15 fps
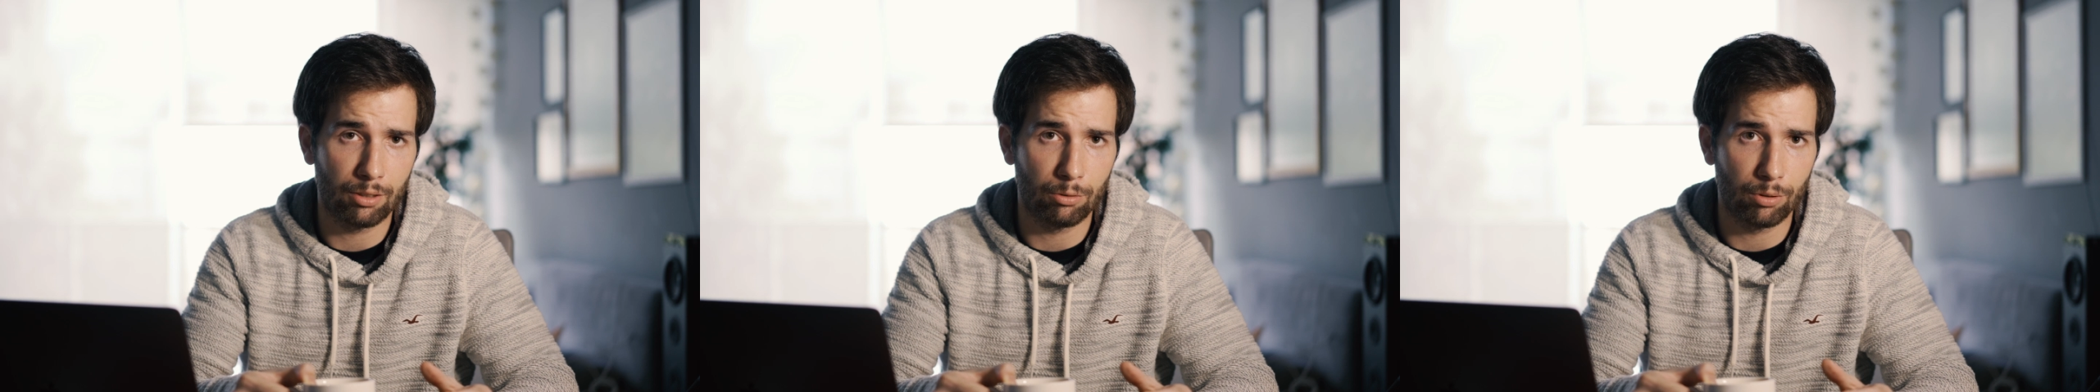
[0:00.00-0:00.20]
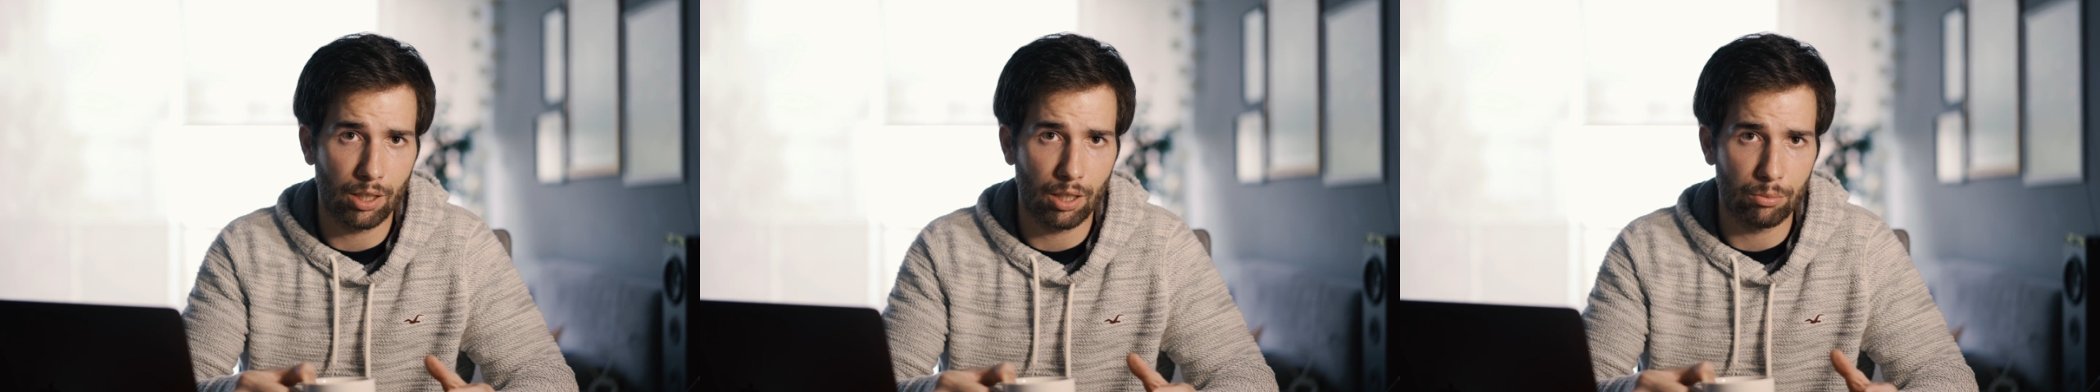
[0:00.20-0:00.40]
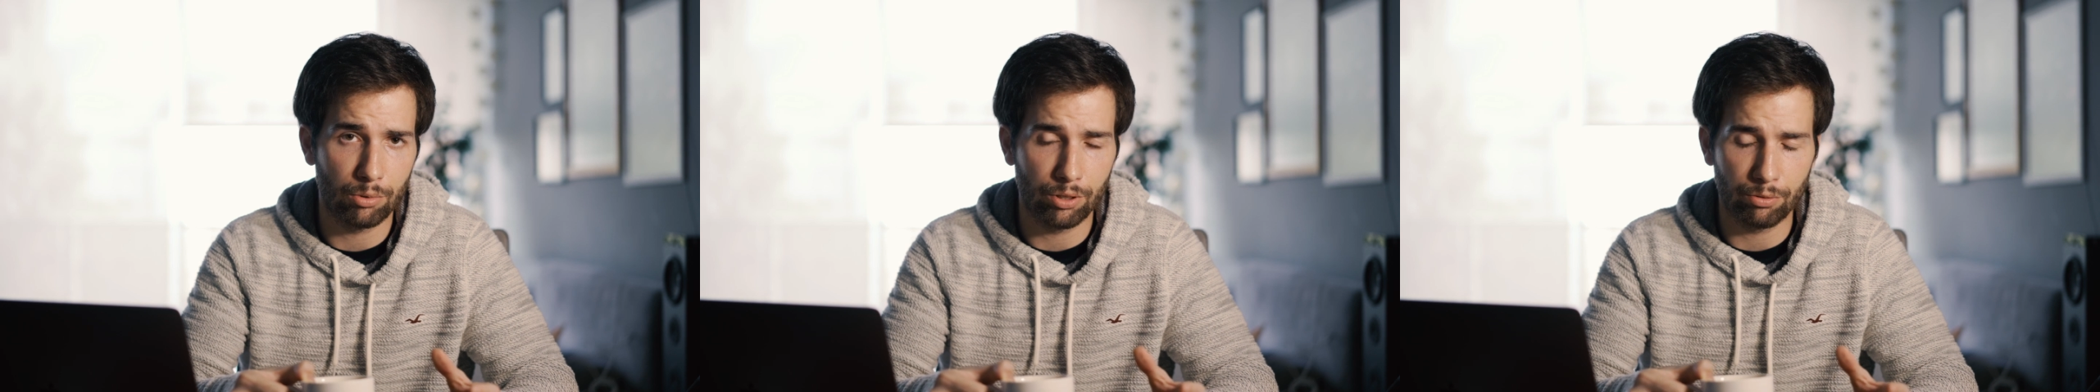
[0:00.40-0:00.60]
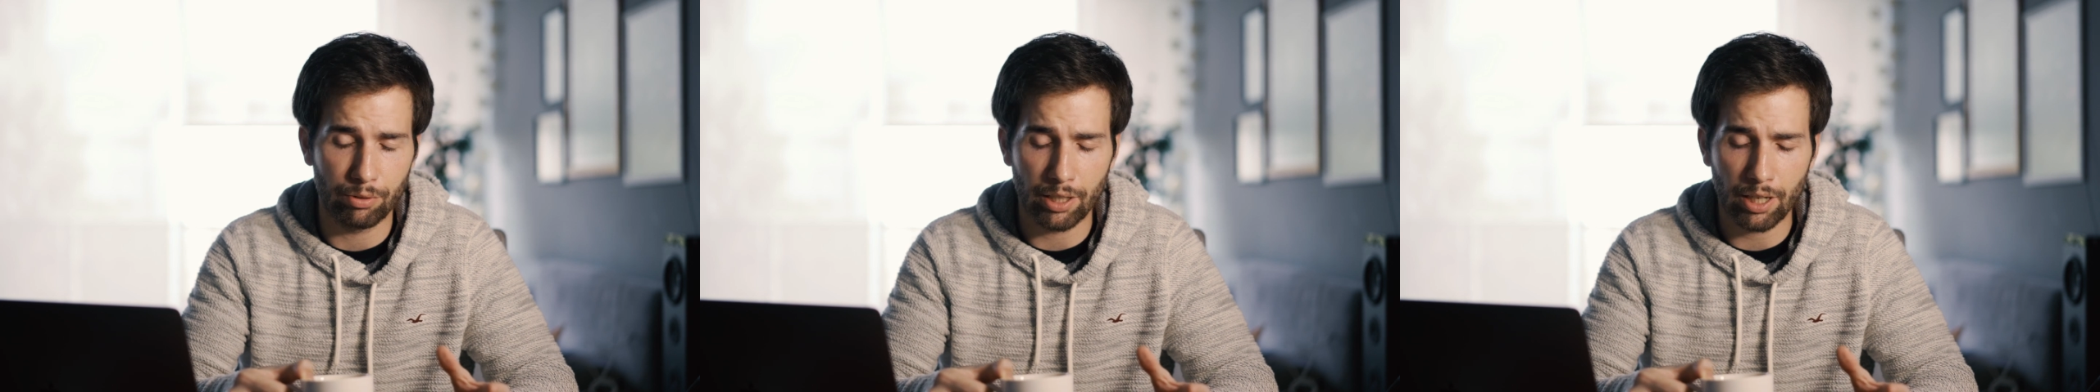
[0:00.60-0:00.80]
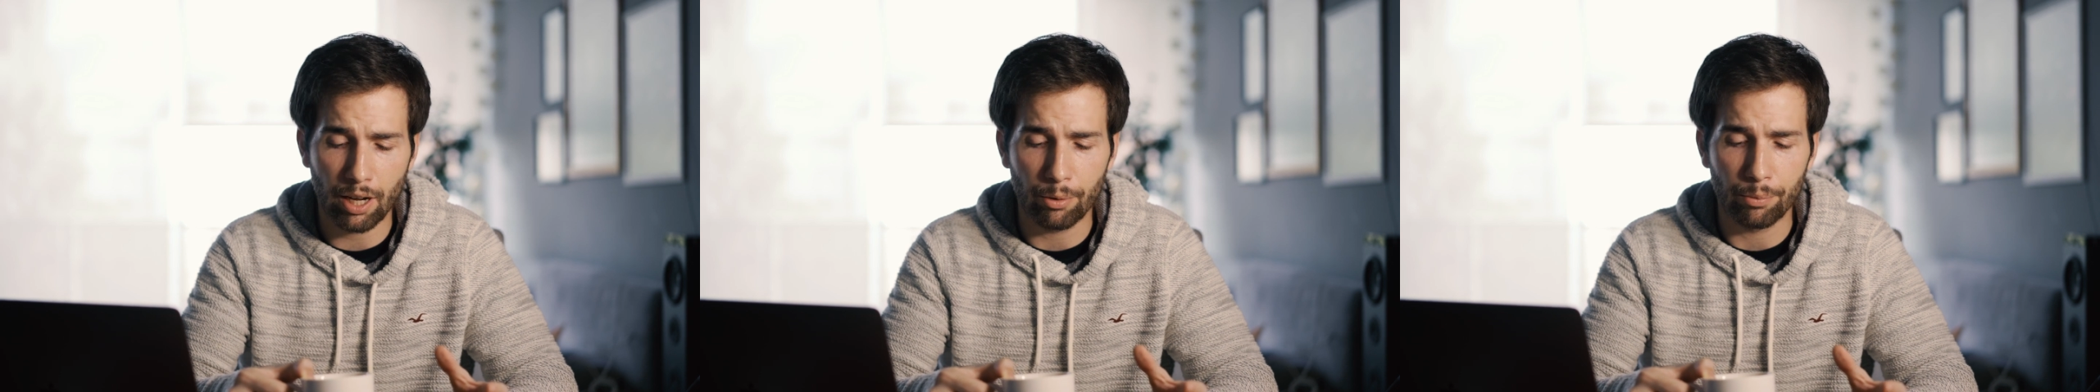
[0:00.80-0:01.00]
what I'm doing
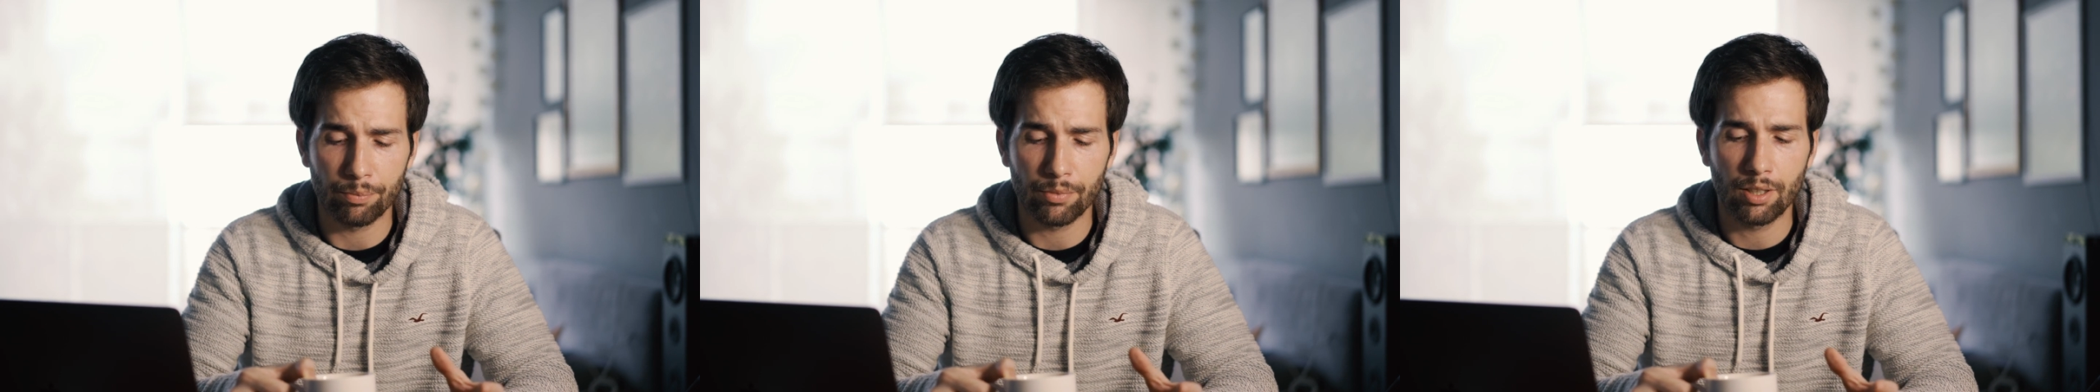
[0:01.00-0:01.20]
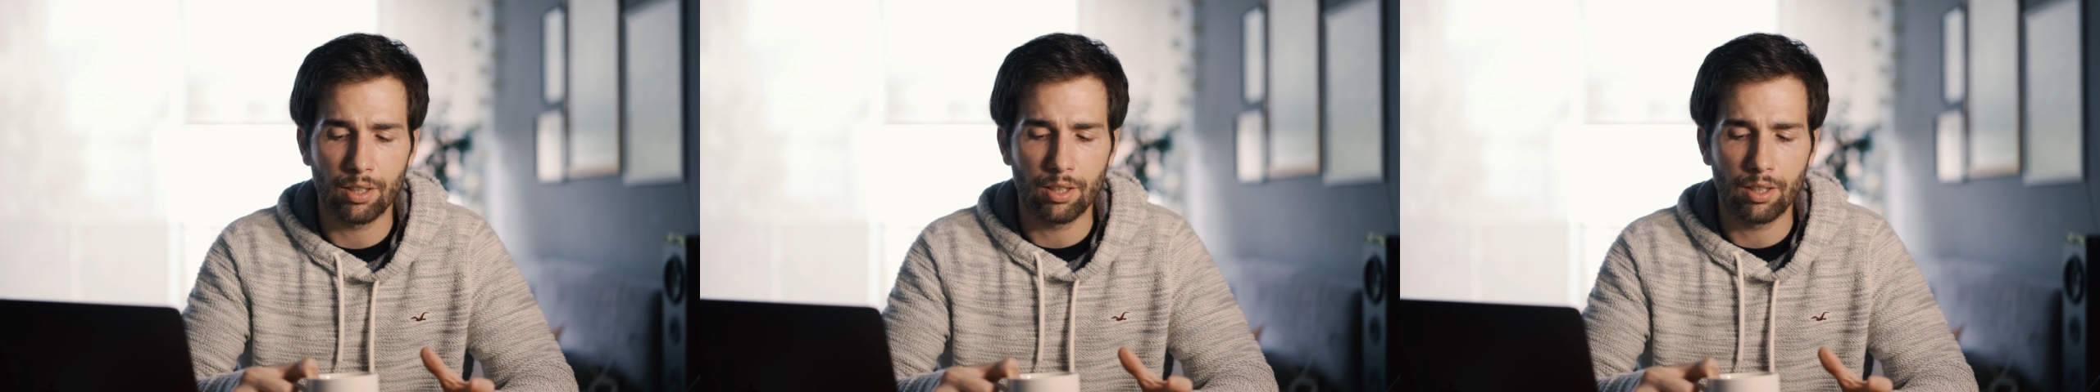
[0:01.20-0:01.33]
right now.